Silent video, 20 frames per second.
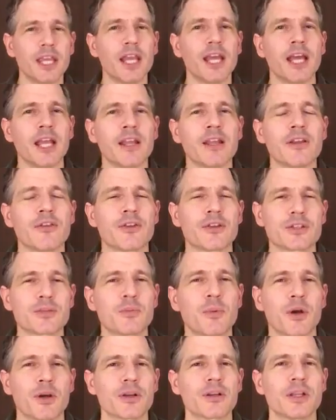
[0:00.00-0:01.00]
in the
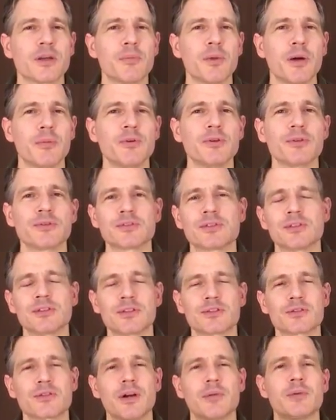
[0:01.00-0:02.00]
sparkly bubbles,
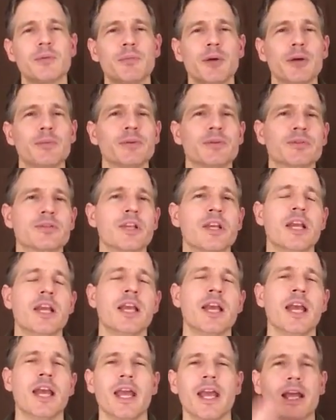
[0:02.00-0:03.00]
the scrubby bubbles,
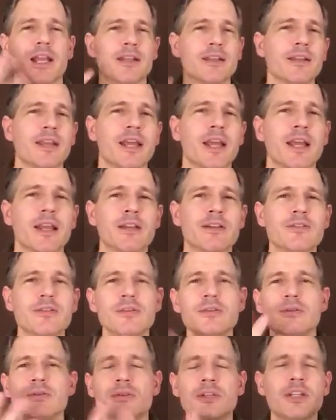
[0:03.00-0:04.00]
and
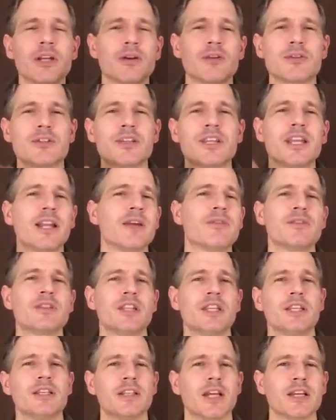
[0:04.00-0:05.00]
to, you know, get
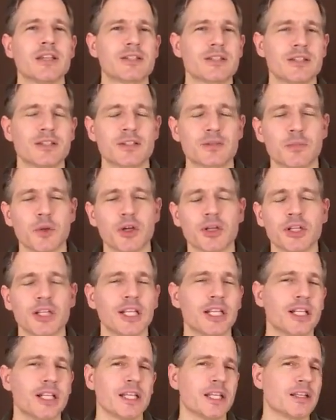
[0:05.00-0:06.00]
everything nice and sparkly
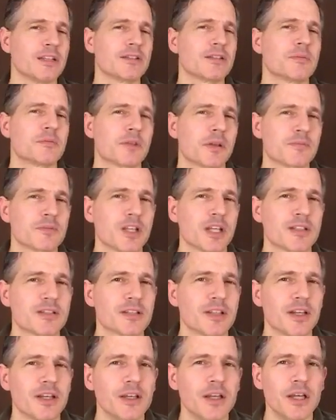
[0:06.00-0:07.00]
clean. Sometimes that's
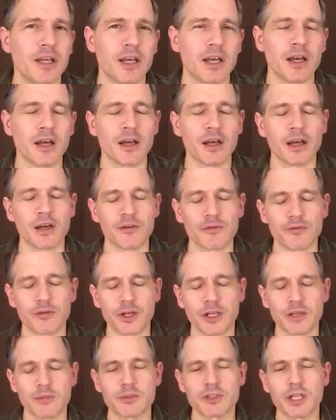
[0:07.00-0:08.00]
a
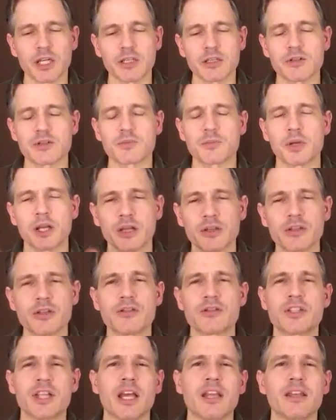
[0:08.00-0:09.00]
fun image I use, but I'll
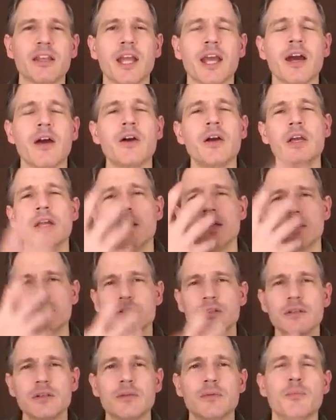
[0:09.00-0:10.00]
use that now
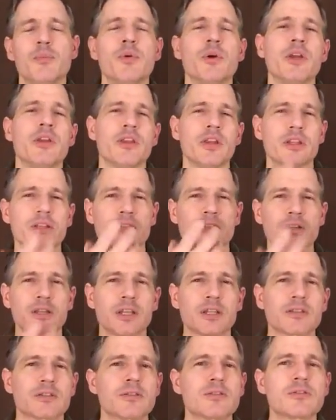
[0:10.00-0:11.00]
to breathe into
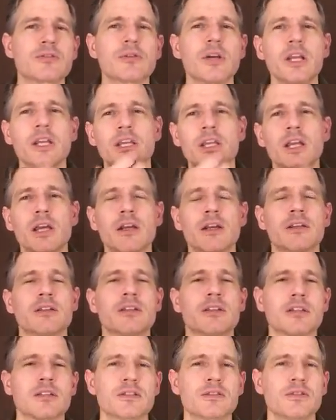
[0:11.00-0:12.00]
this trachea,
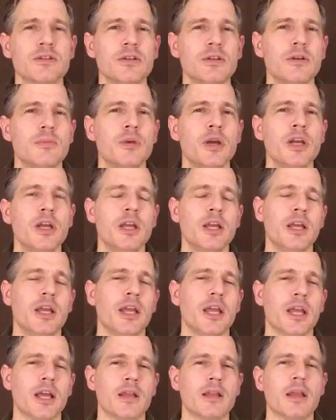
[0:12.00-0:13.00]
into this tube,
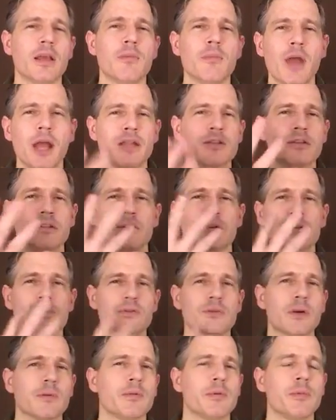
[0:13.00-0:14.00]
and imagine those
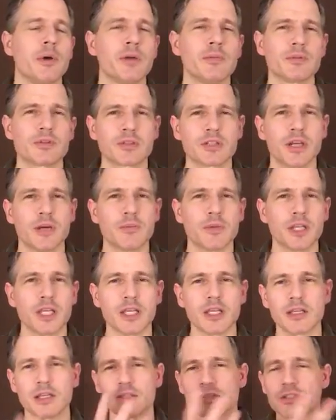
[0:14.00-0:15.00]
scrubby bubbles coming
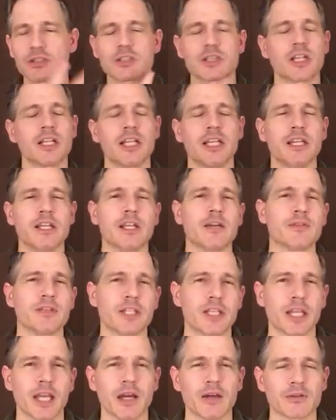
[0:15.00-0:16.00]
in and just cleaning
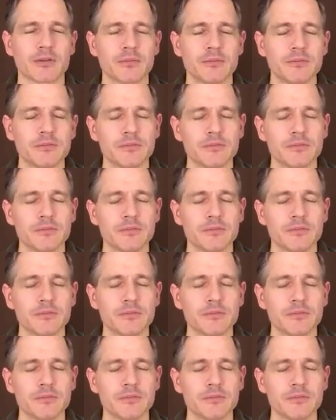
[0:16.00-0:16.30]
everything out.